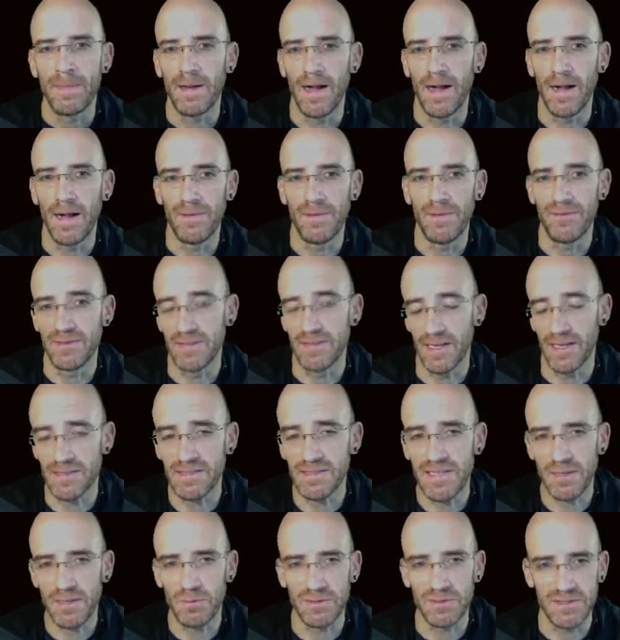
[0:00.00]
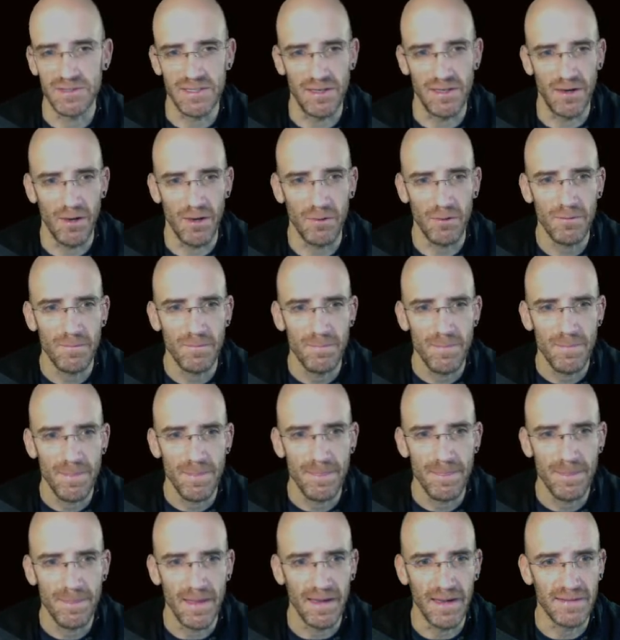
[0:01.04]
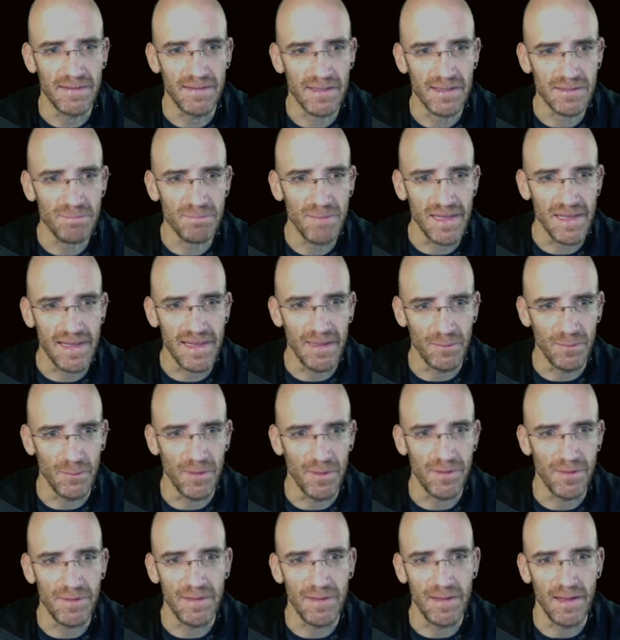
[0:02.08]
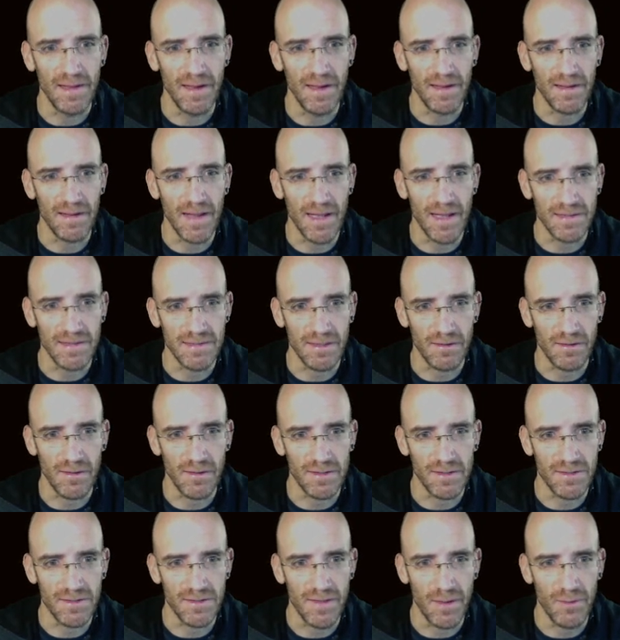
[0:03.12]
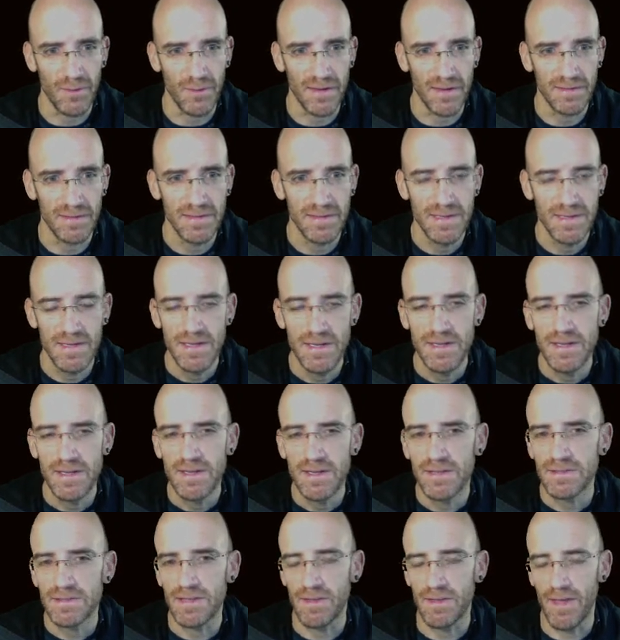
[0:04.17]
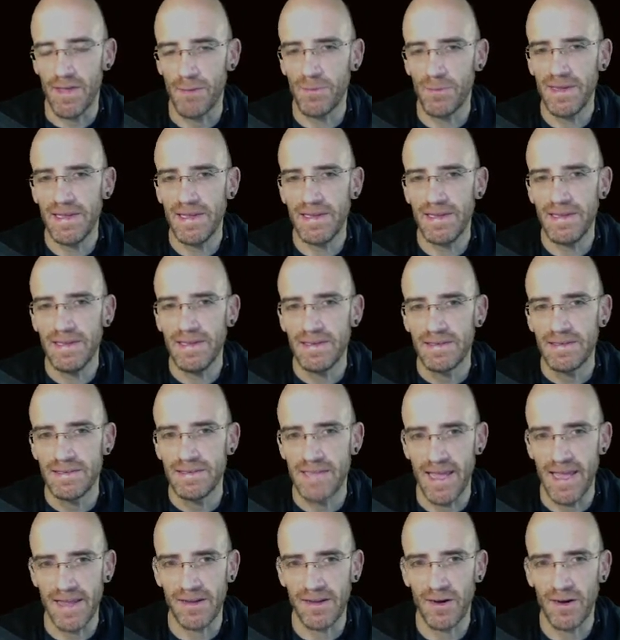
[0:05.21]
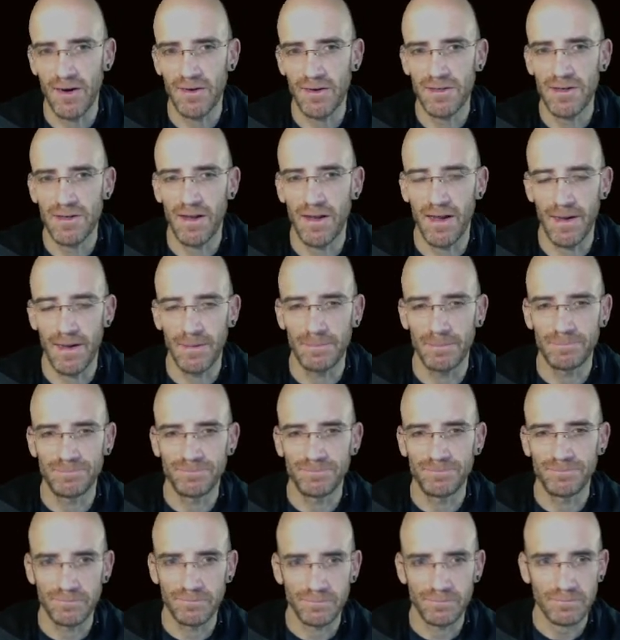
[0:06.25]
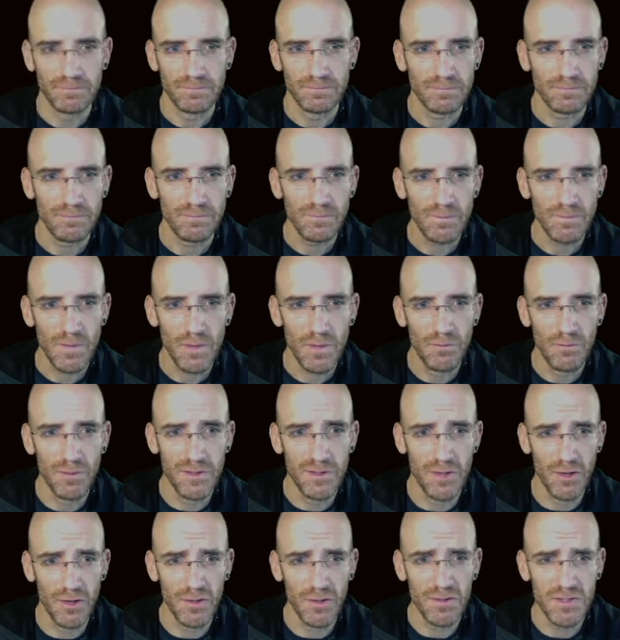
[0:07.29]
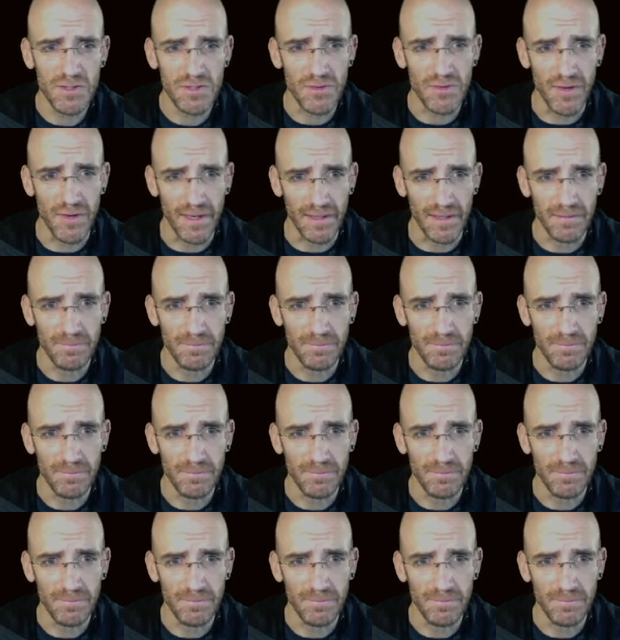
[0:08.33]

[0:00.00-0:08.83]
If it doesn't equal 0, then it doesn't begin with the consonant cluster that we're on. So then we take our return string,